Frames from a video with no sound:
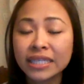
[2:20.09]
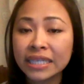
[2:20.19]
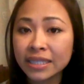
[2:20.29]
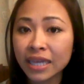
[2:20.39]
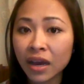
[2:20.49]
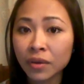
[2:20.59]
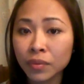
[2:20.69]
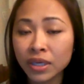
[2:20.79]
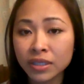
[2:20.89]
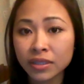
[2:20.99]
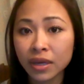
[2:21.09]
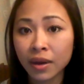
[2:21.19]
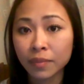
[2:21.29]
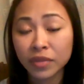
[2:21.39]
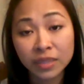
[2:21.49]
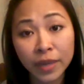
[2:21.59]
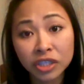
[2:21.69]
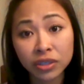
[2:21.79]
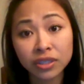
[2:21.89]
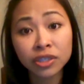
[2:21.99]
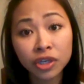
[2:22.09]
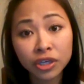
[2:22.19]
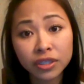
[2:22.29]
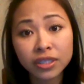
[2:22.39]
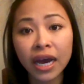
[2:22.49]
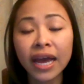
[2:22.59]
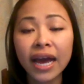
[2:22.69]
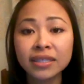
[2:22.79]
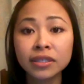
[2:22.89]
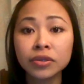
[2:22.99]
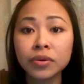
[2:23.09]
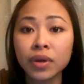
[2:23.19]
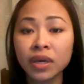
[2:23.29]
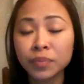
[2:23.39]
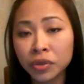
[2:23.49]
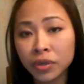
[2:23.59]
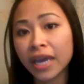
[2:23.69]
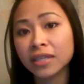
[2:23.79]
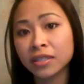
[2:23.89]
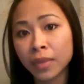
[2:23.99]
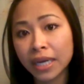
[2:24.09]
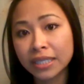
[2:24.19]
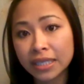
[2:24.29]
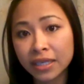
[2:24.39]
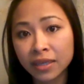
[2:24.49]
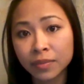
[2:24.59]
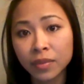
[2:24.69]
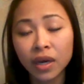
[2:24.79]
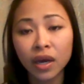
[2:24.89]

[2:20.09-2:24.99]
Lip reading: Since I was this patient's nurse, I had to communicate to my team